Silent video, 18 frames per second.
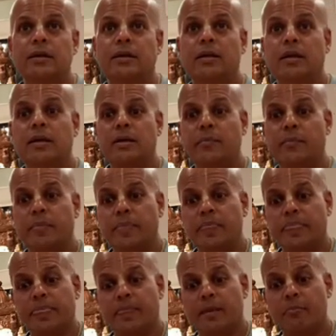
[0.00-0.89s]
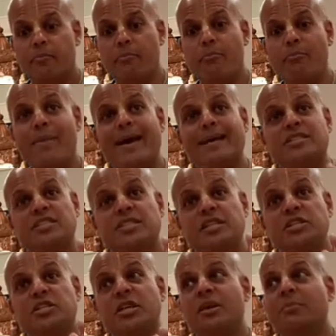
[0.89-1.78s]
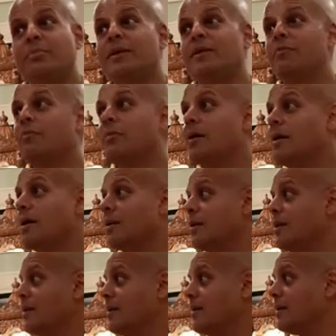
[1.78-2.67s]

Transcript: The message can be one,